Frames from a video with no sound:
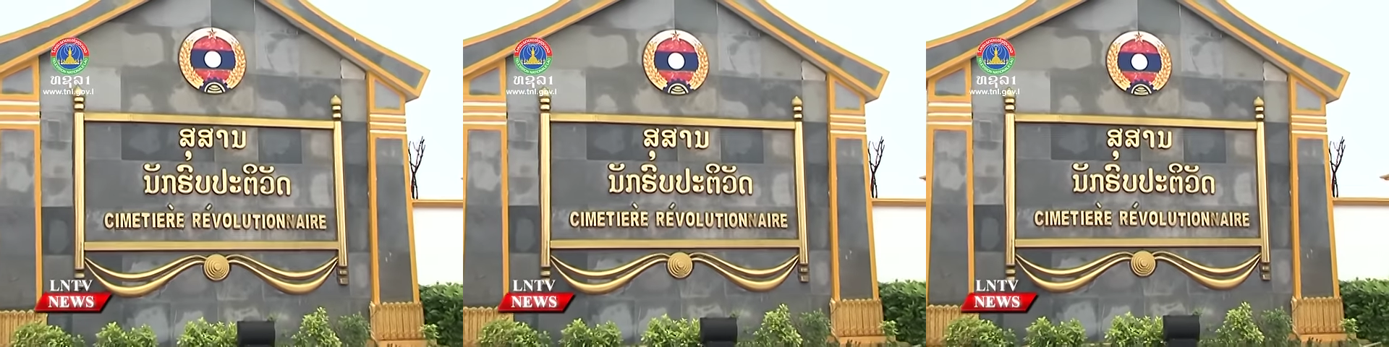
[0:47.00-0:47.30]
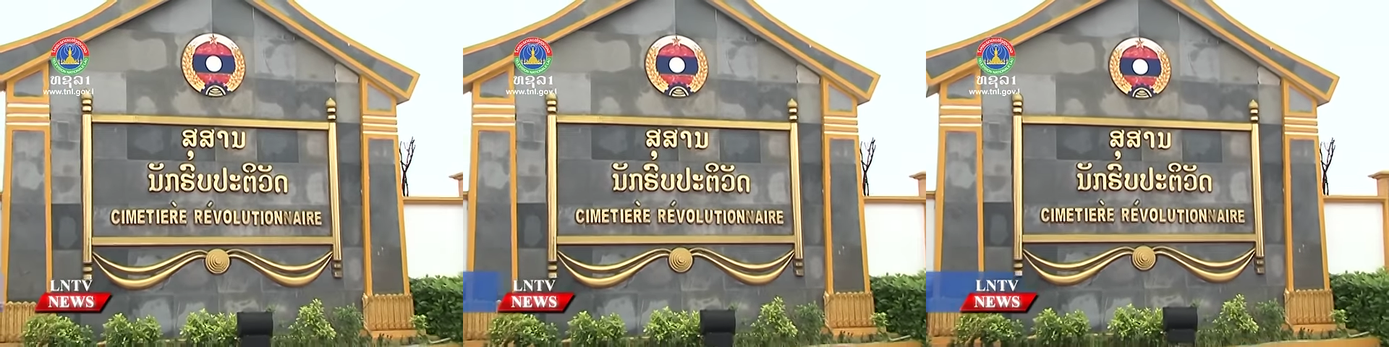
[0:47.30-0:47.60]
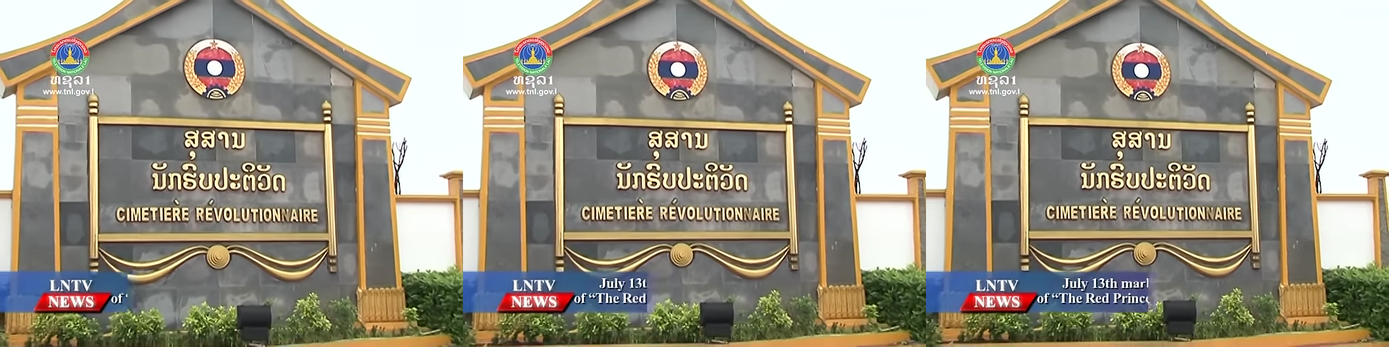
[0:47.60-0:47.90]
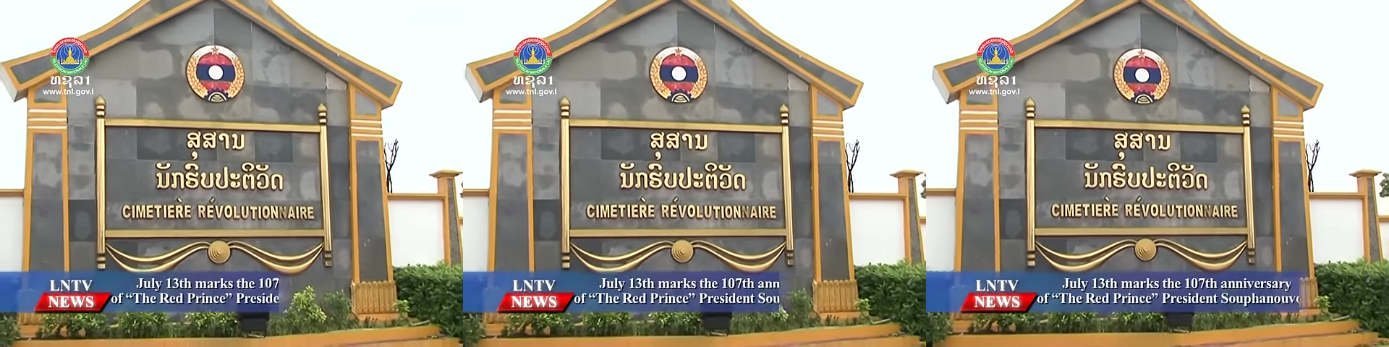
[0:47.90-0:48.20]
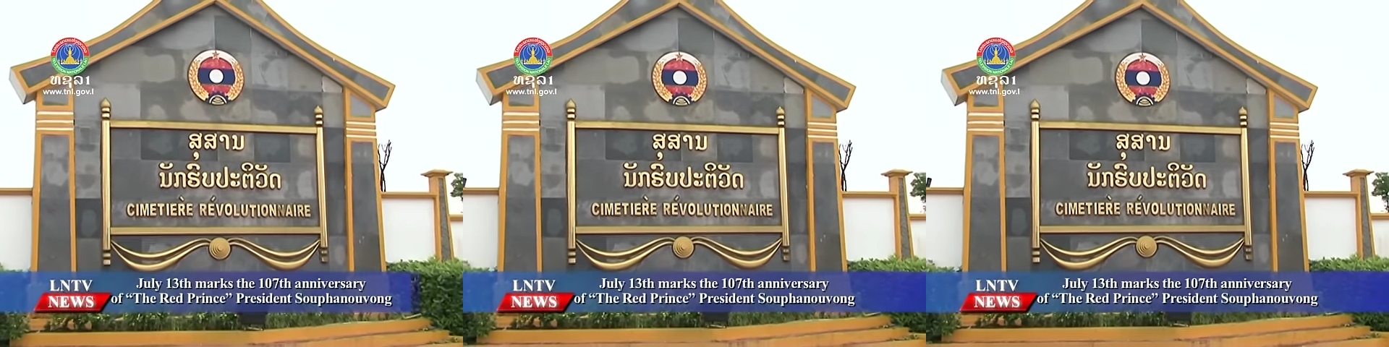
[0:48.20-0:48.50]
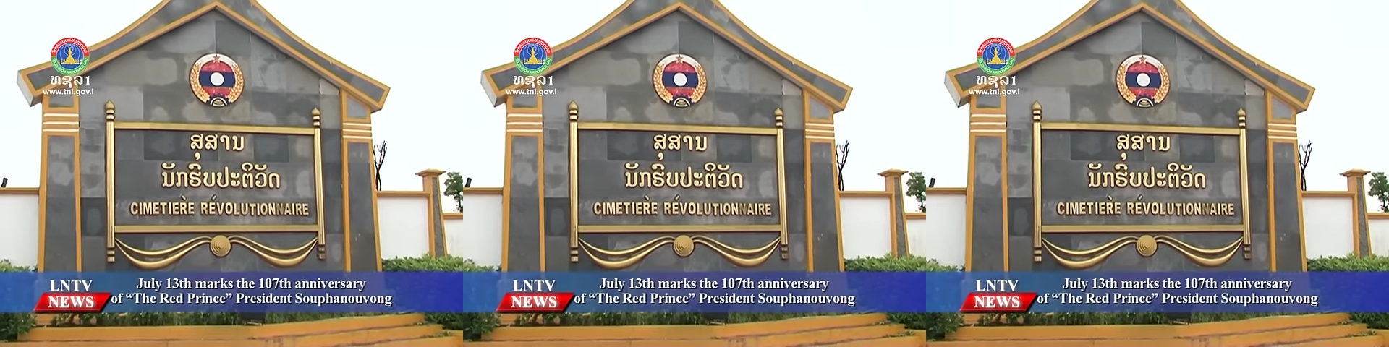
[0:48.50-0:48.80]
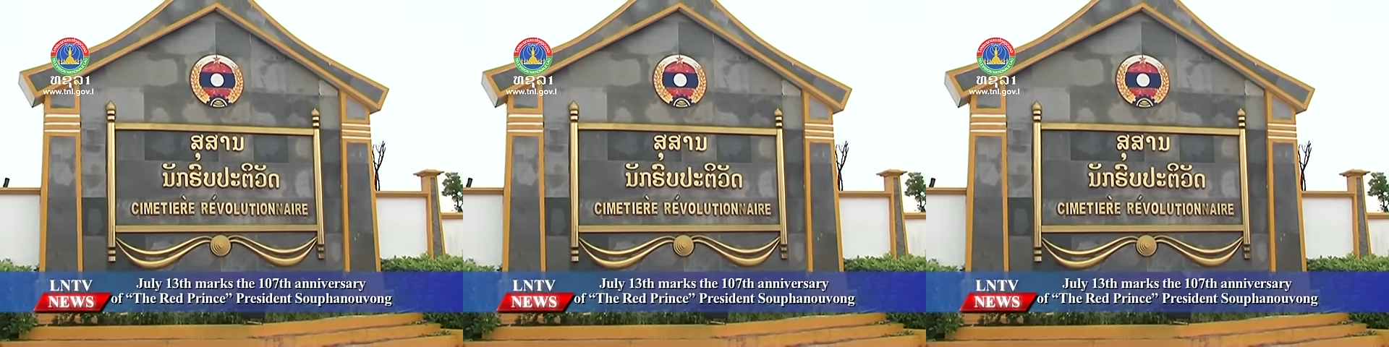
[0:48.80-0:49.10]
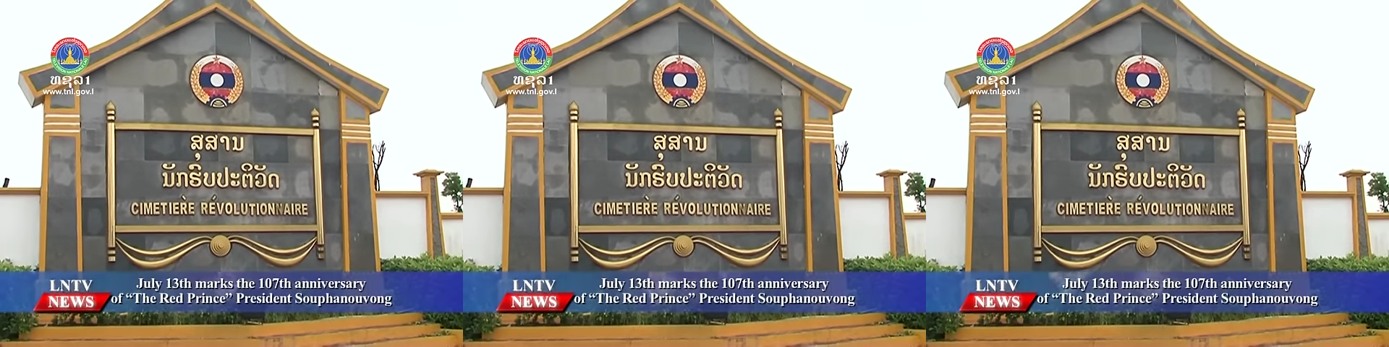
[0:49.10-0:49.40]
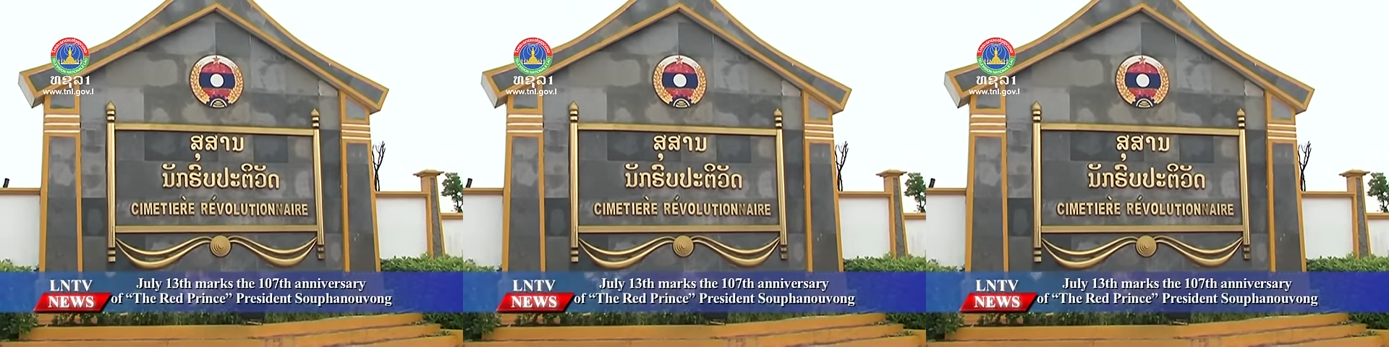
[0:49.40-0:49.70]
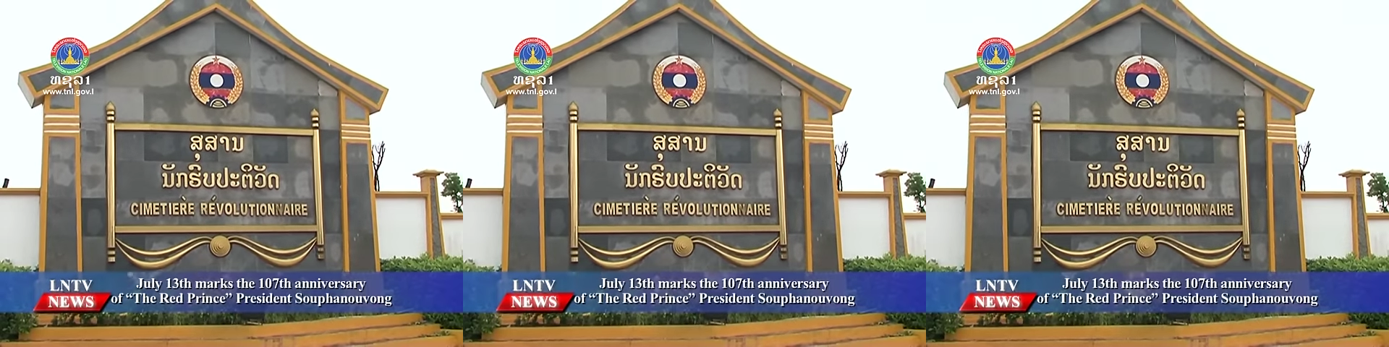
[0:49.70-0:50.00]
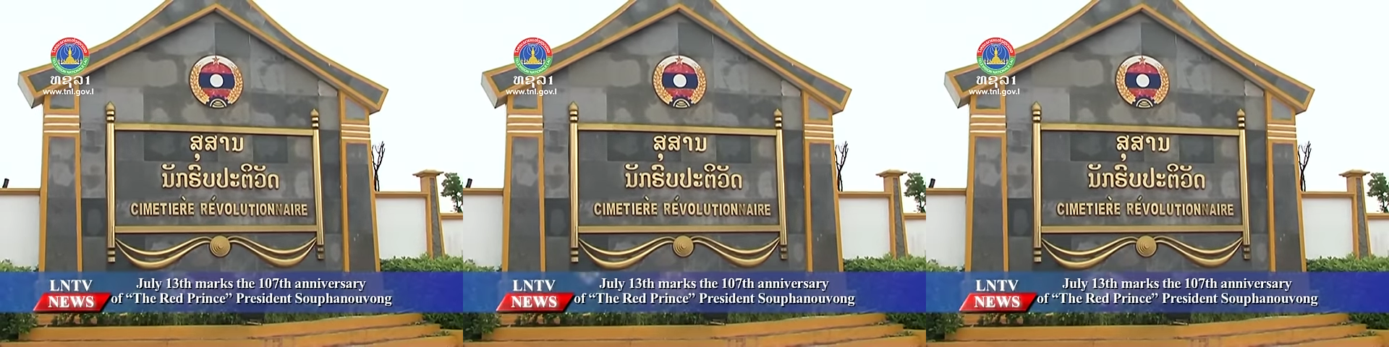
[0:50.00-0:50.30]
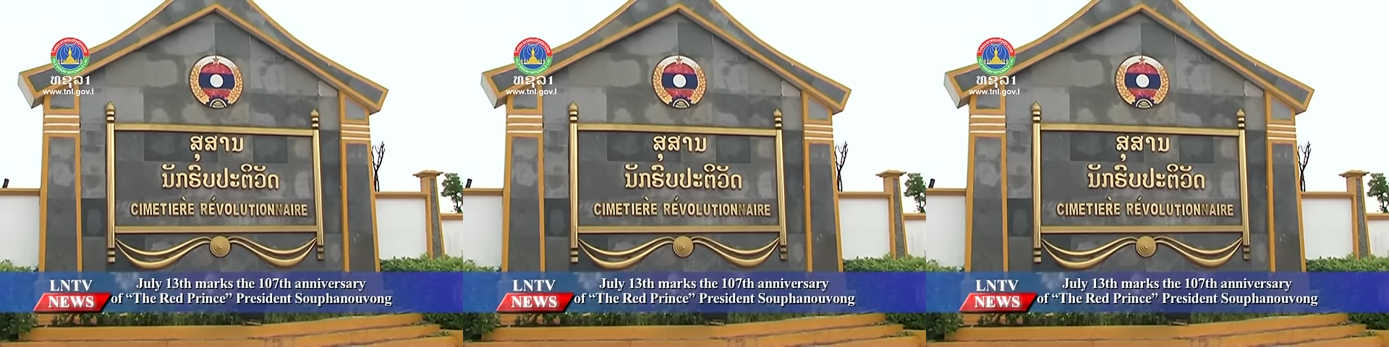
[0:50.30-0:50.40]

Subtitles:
[unreadable: no face in view]